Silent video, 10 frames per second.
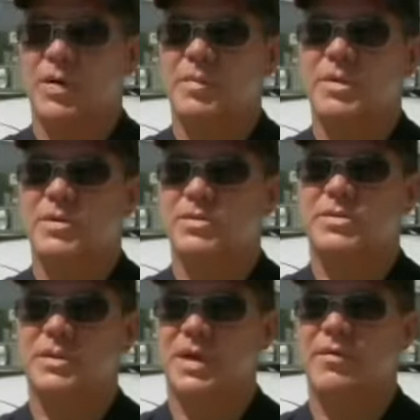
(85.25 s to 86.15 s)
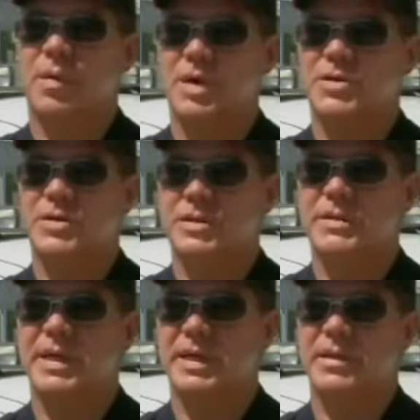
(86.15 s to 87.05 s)
criminals everywhere should
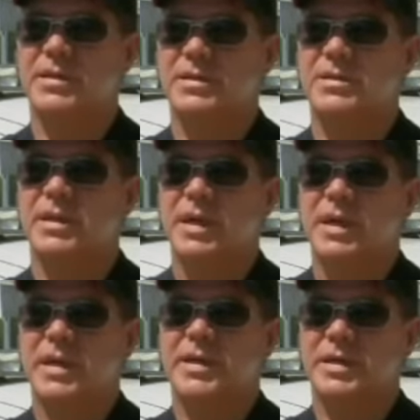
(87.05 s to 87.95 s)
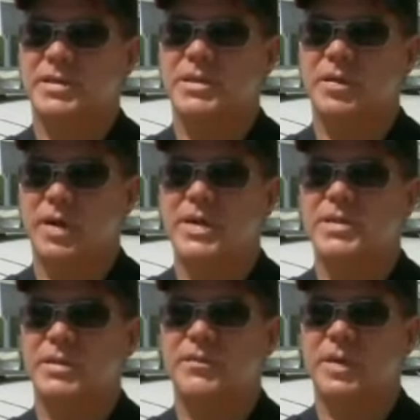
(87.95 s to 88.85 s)
take this into
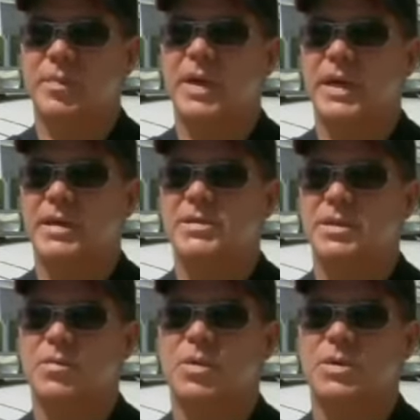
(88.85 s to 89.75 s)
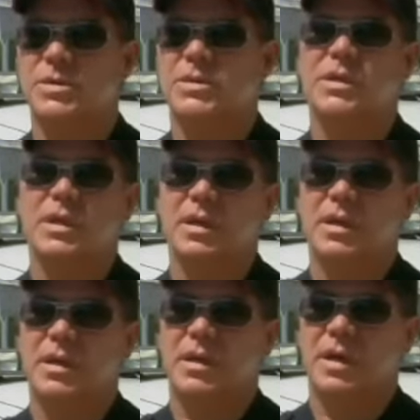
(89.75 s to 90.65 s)
consideration. If they break into someone's
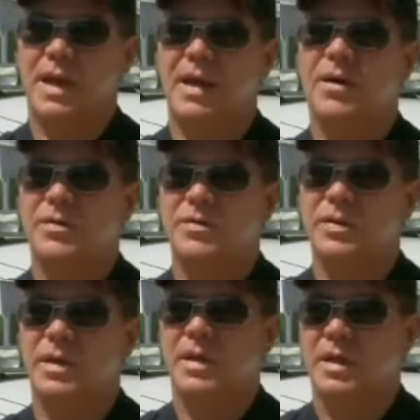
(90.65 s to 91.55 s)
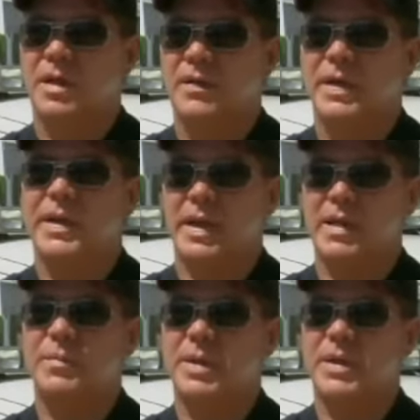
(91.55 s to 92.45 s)
house, they
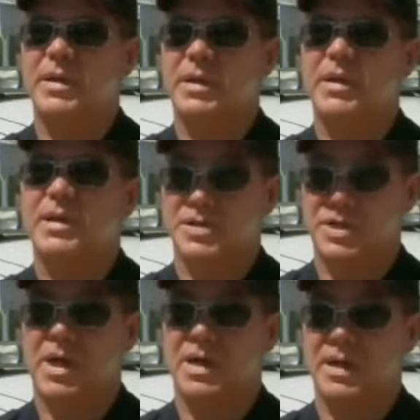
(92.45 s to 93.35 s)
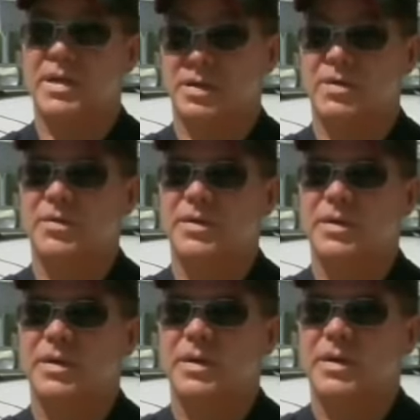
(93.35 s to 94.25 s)
can be shot and killed.
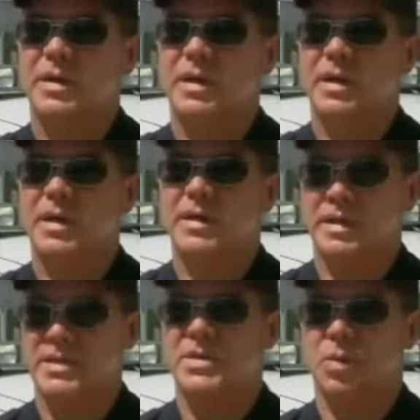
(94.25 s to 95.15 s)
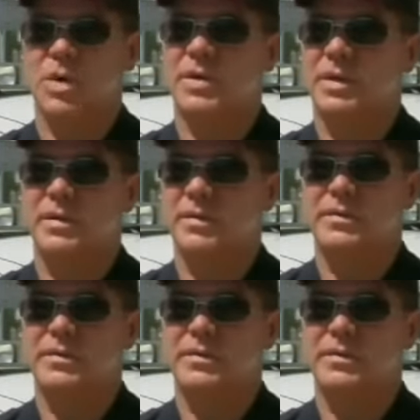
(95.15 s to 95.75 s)
And is it worth it?